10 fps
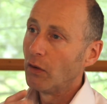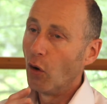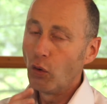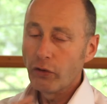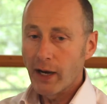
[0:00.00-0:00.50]

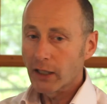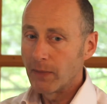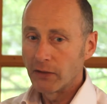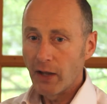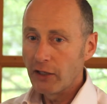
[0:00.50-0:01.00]
all the
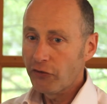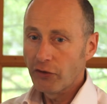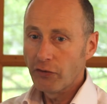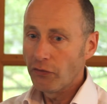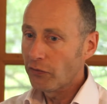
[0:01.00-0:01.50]

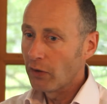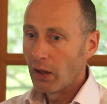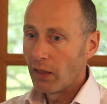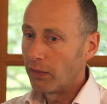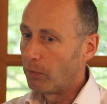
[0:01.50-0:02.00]
recommendations,
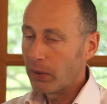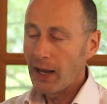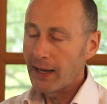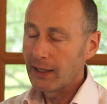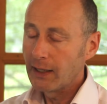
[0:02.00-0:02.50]
the
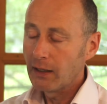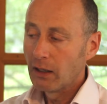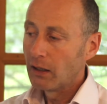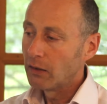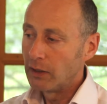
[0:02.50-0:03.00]
planning,
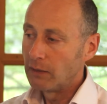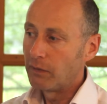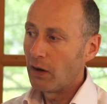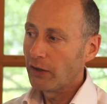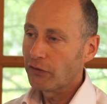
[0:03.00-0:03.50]
the
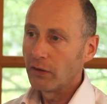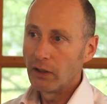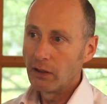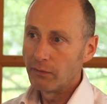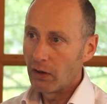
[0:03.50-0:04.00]
advice that
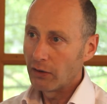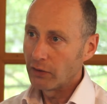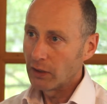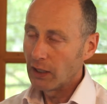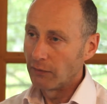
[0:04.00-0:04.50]
the
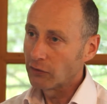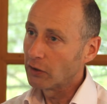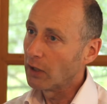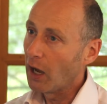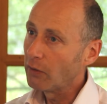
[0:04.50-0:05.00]
advisor gives
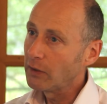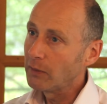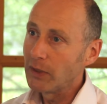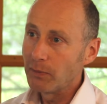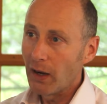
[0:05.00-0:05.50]
can only
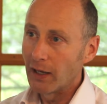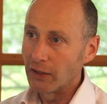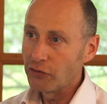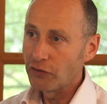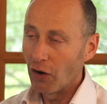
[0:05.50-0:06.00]
be
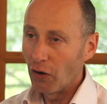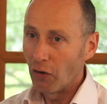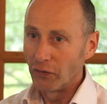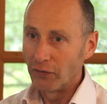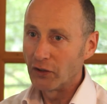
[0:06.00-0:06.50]
based
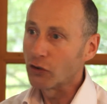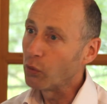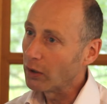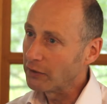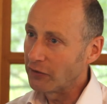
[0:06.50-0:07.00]
on the
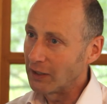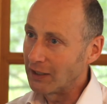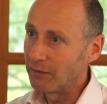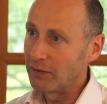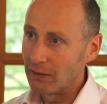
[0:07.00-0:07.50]

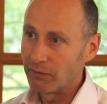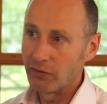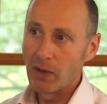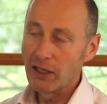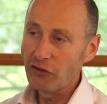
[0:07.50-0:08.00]
quality of the
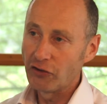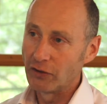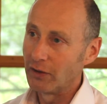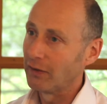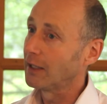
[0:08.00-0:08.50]

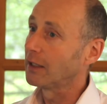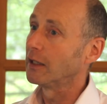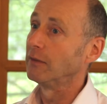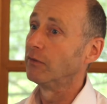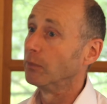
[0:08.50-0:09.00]
information that they
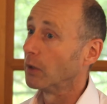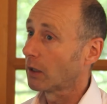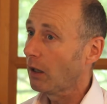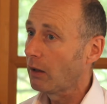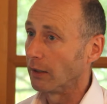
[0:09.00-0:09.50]
glean from the
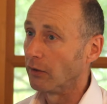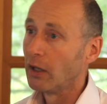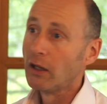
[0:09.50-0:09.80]
client.